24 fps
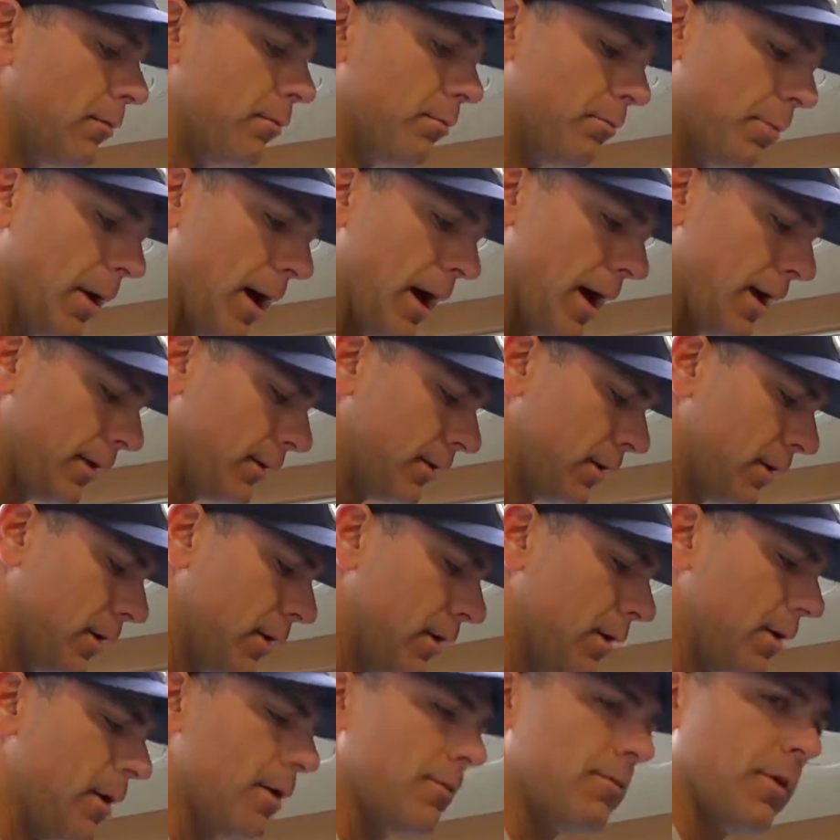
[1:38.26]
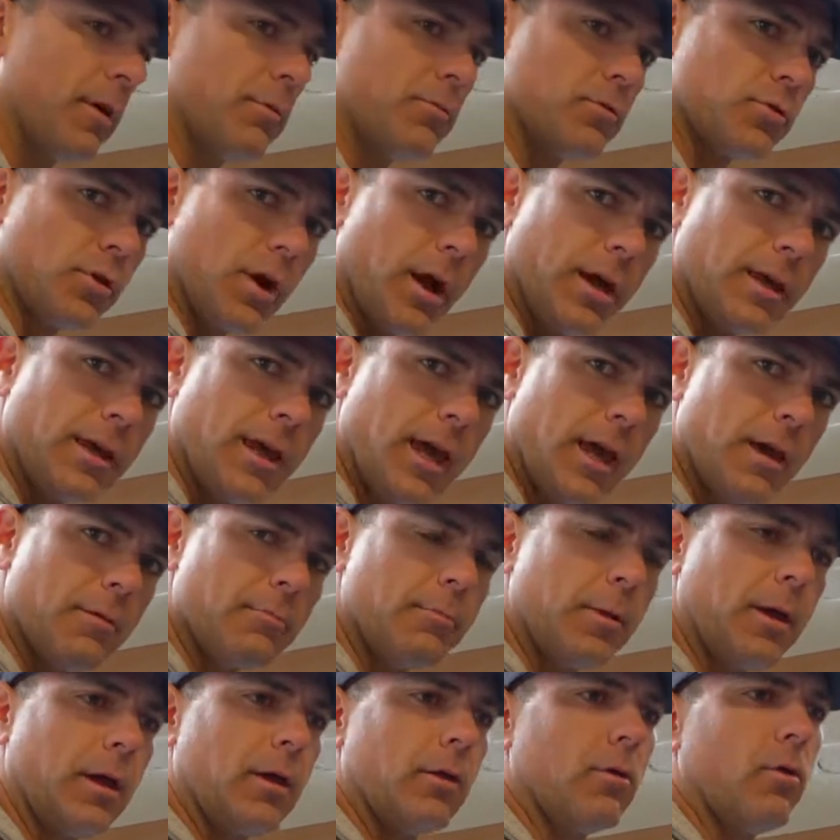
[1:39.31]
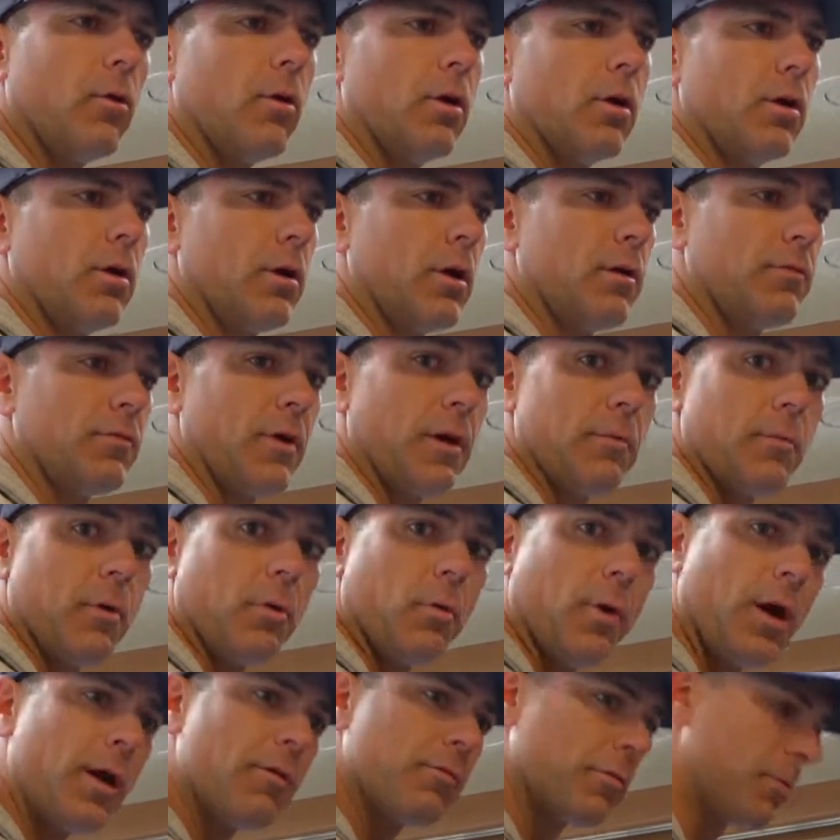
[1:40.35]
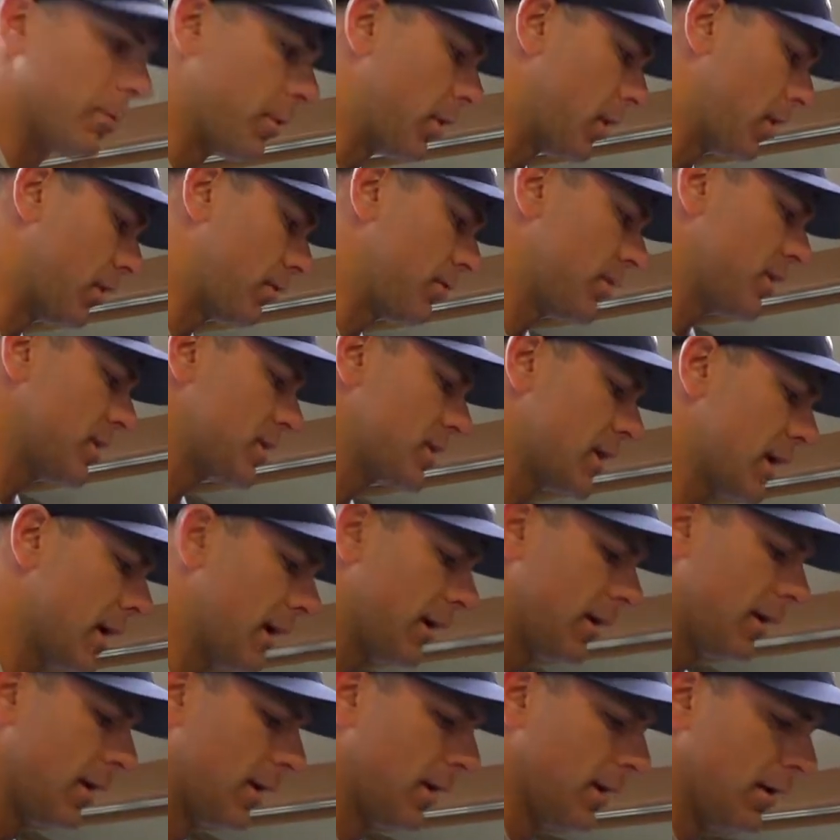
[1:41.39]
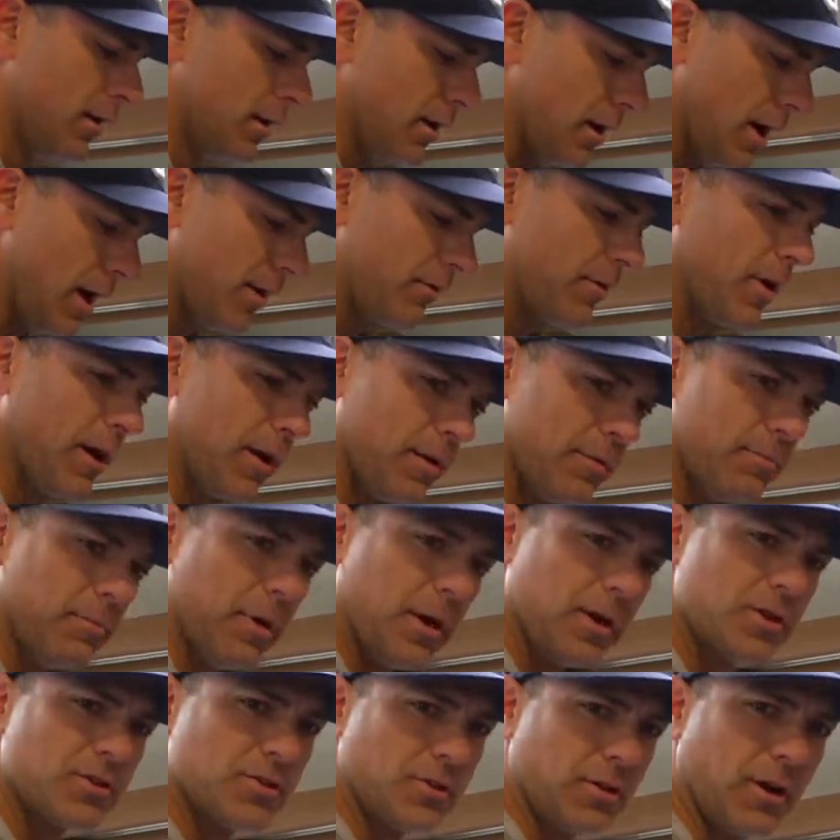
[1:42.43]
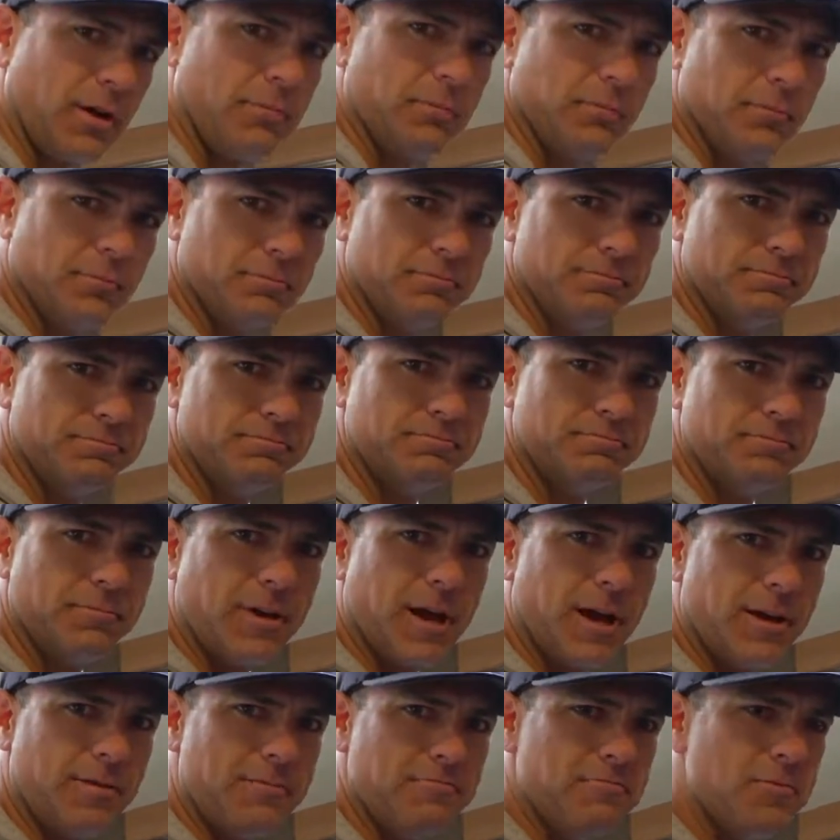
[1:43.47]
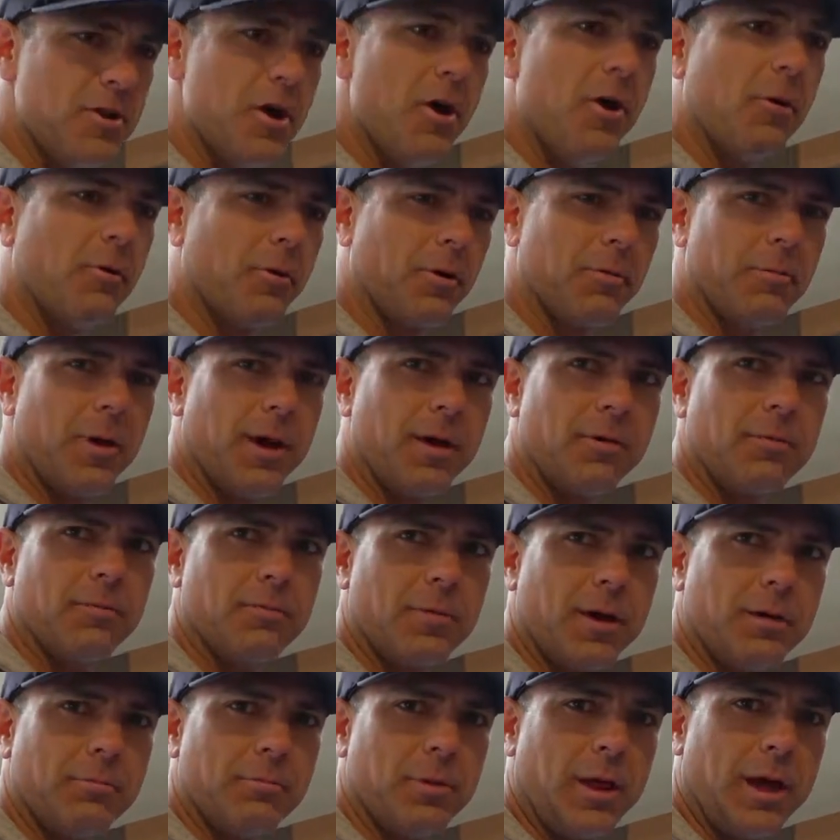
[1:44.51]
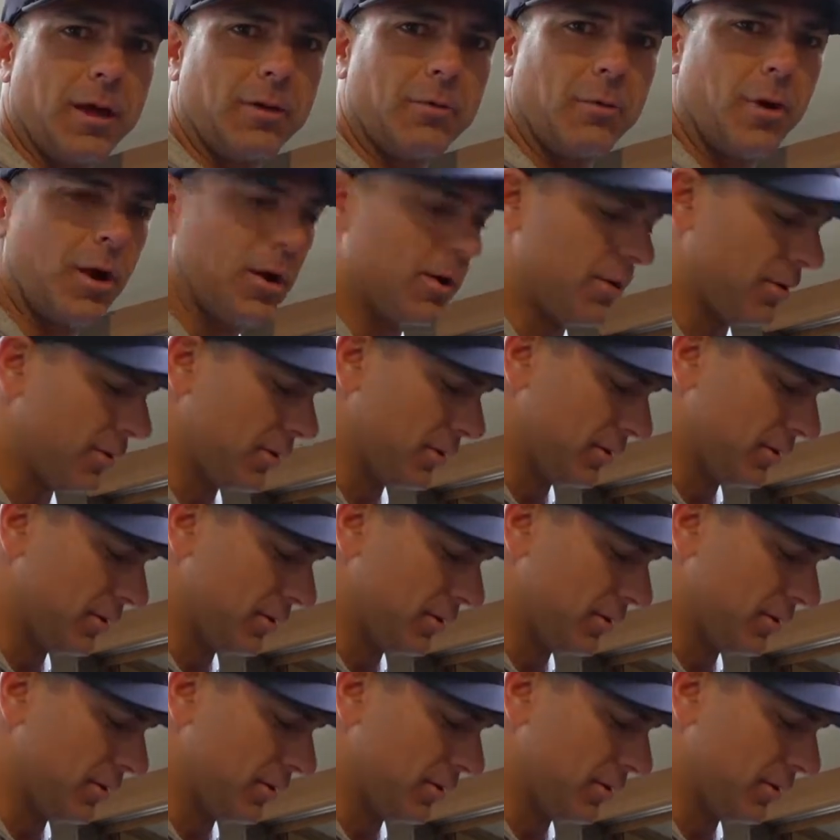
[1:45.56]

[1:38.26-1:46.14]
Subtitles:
But if I'm dry camping or if I'm away from an RV site, I've got to make sure I know where my black water